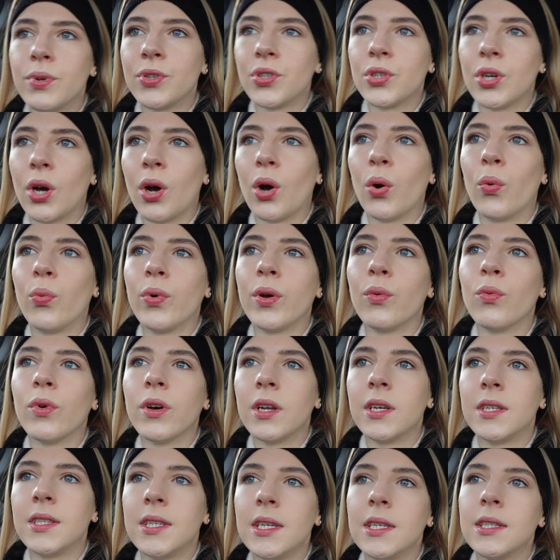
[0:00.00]
So we want
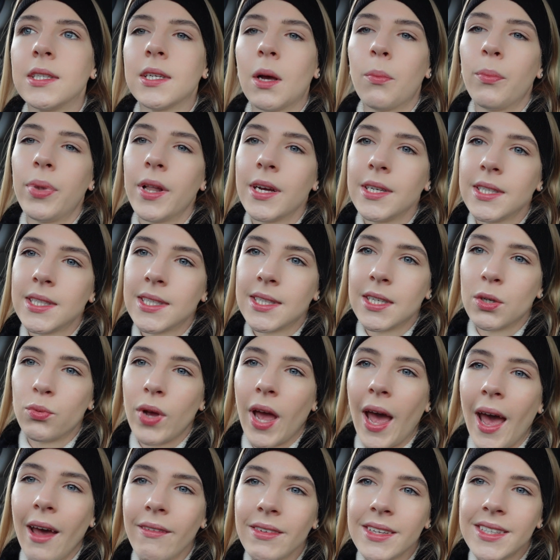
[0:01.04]
to see some places that we
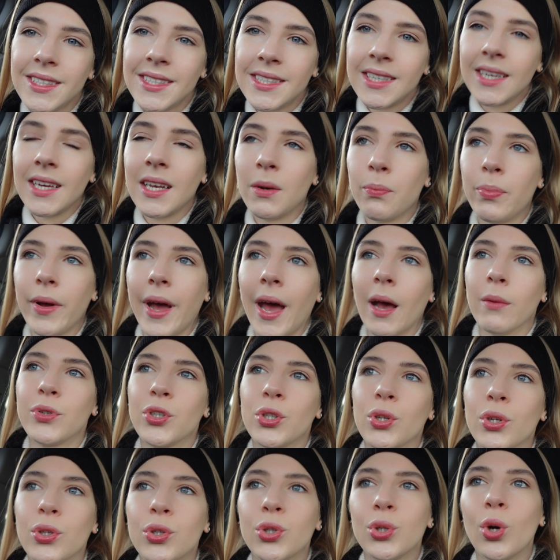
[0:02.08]
haven't seen, perhaps
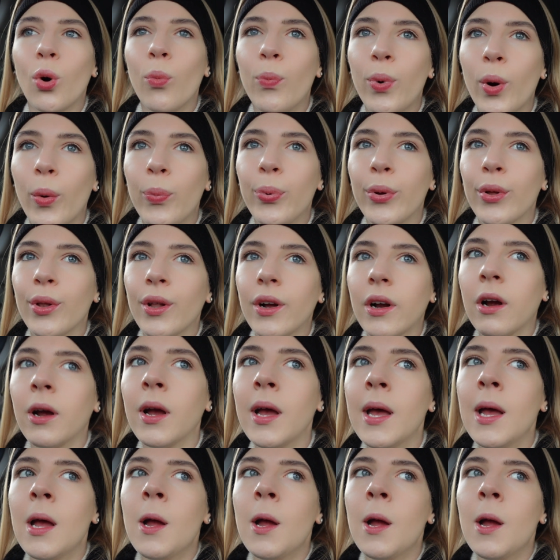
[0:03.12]
not so popular.